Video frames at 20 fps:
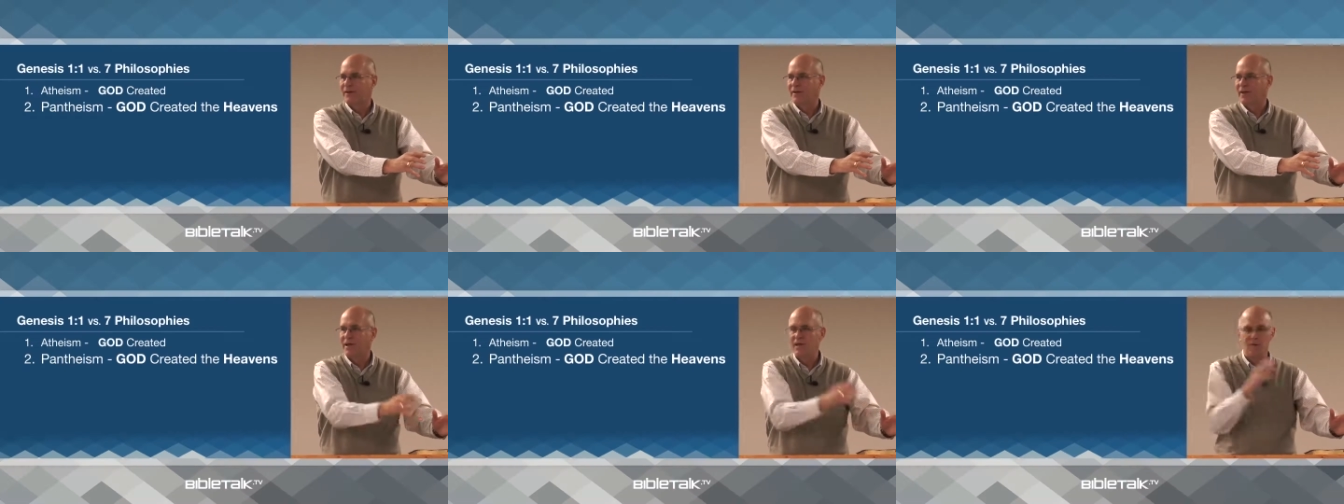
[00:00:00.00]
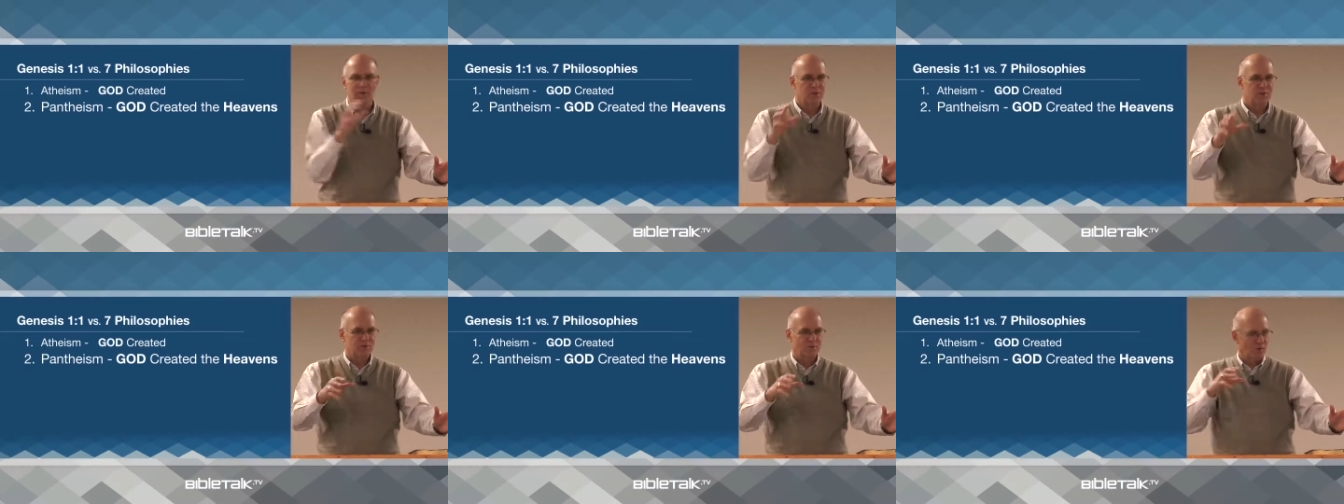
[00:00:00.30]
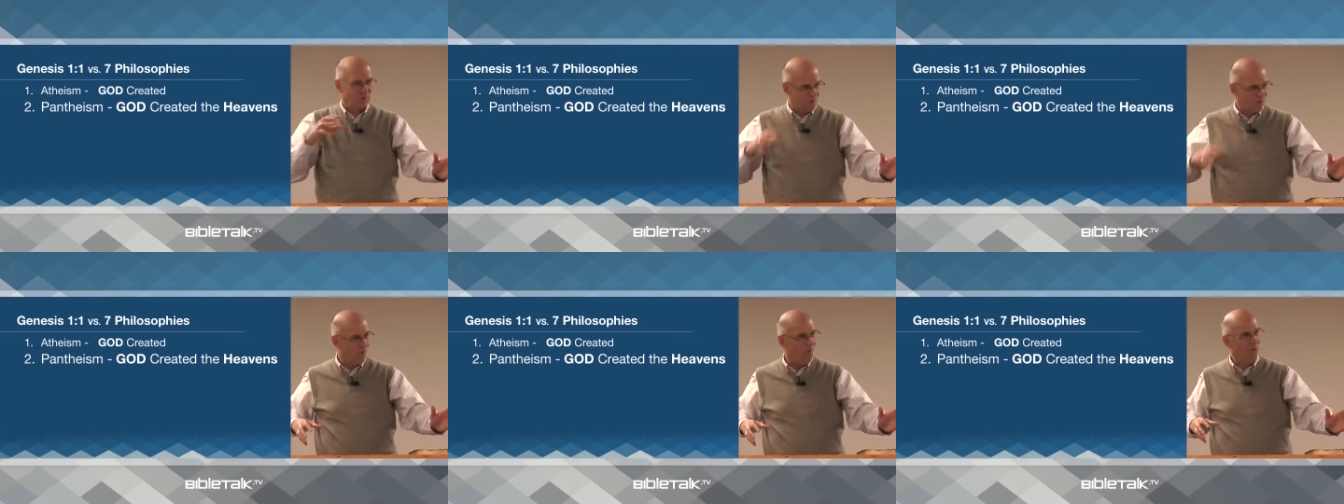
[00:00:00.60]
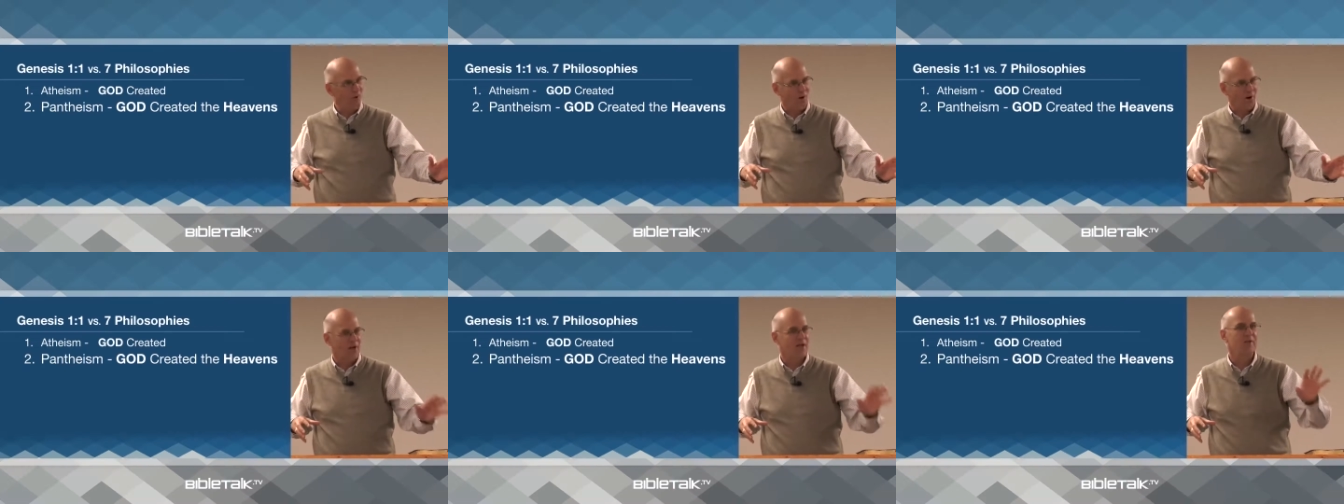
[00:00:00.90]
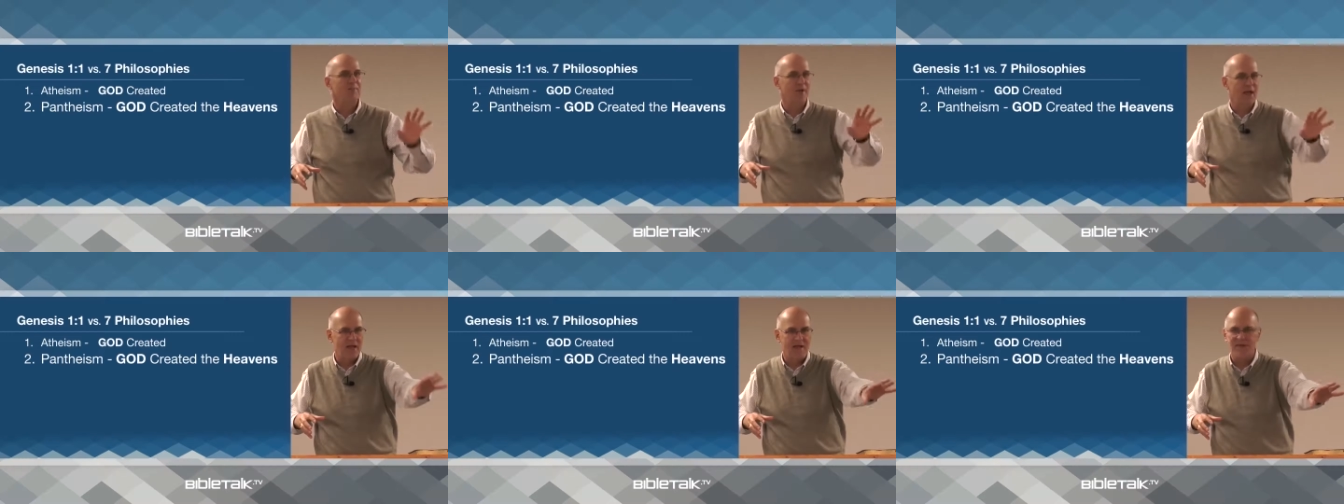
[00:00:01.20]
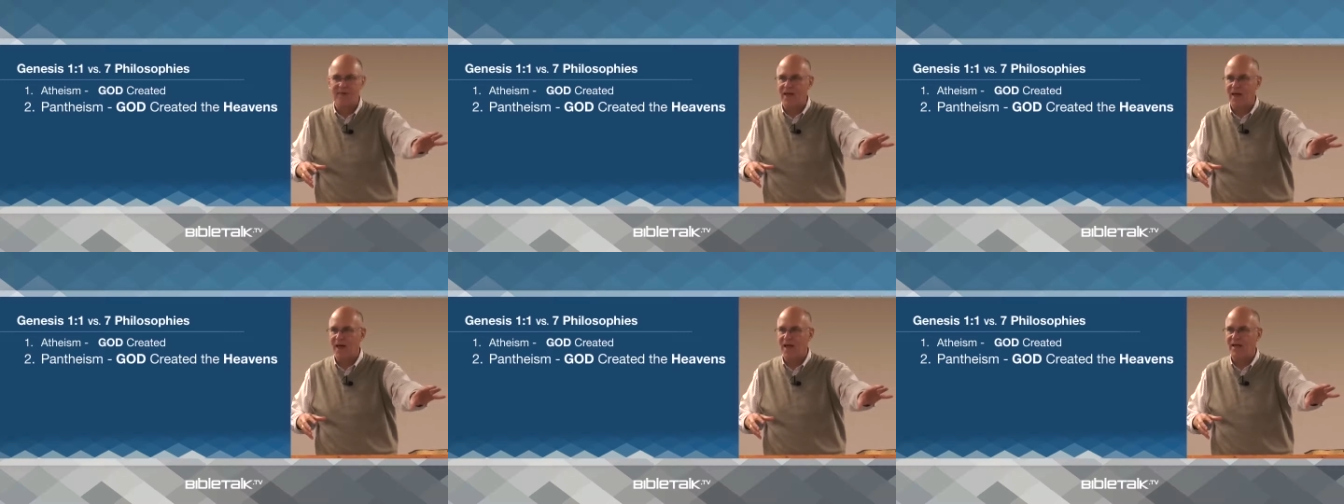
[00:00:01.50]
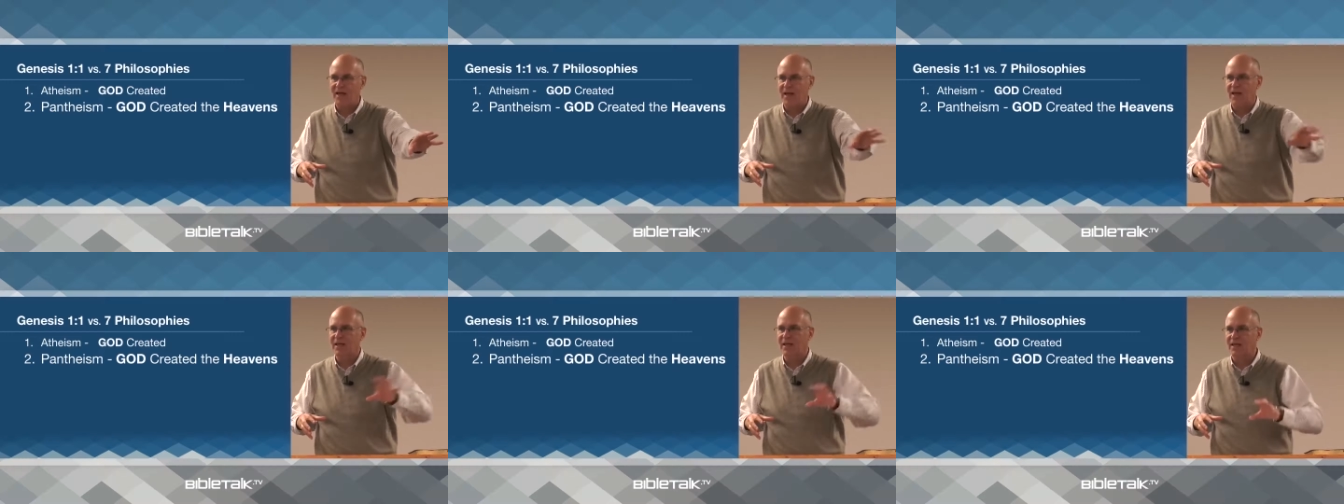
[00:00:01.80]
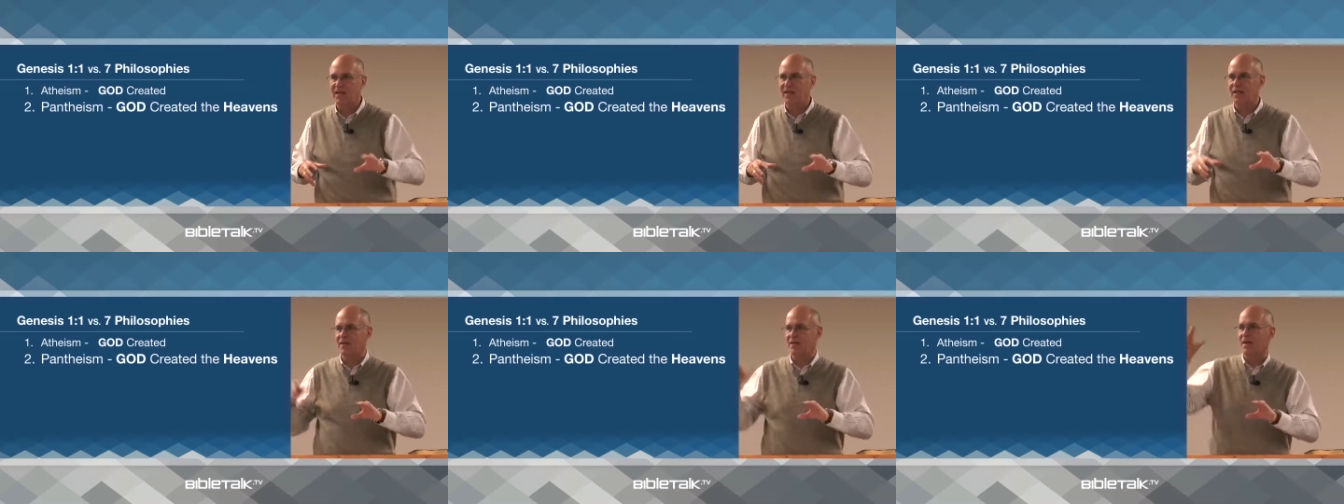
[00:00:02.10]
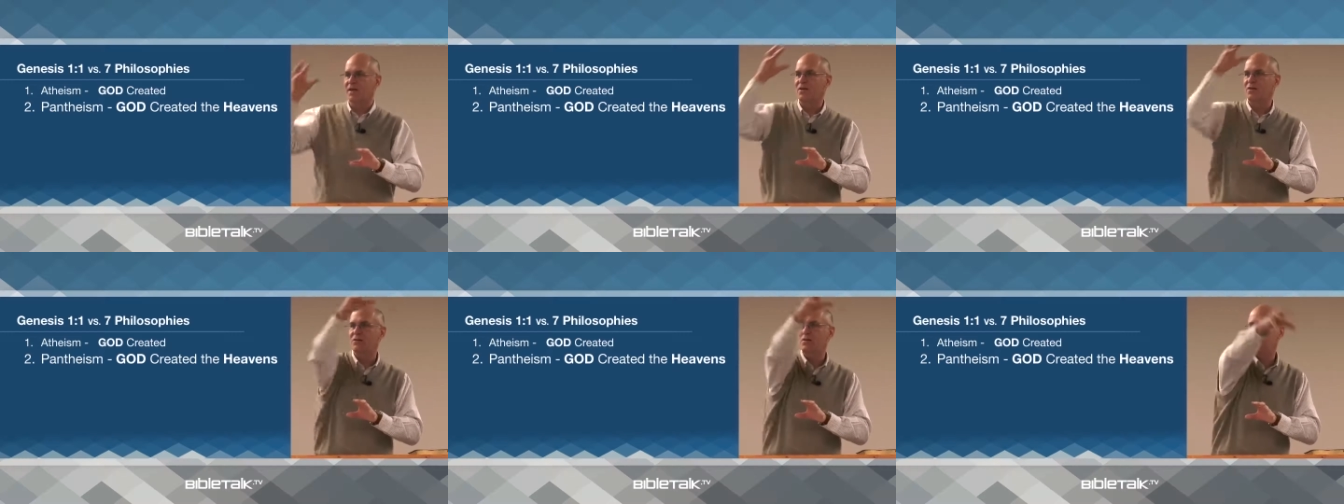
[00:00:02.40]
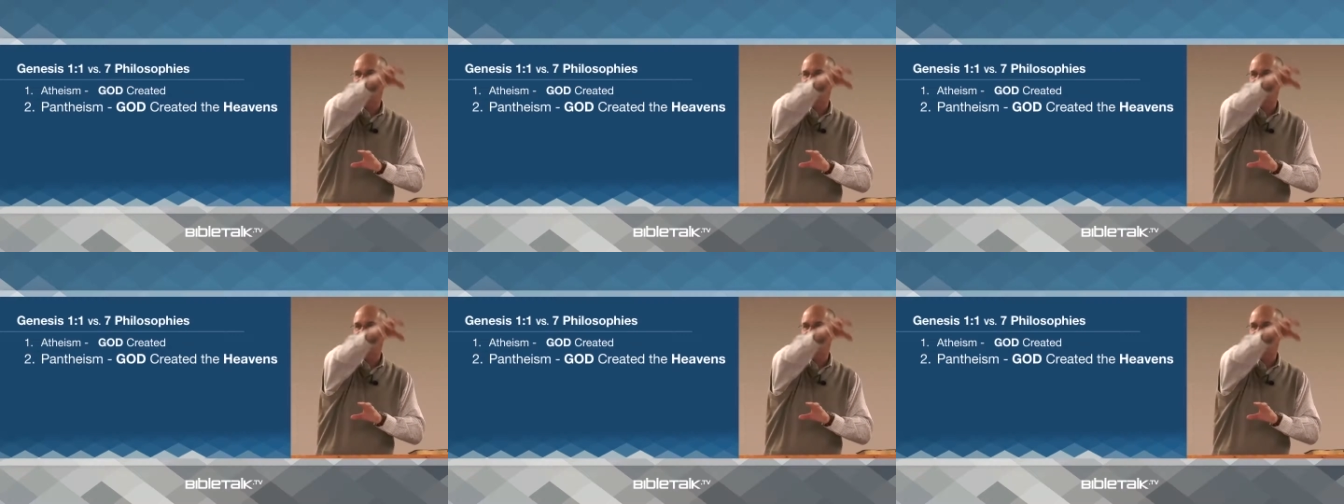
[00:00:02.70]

He was before He made that, and He continues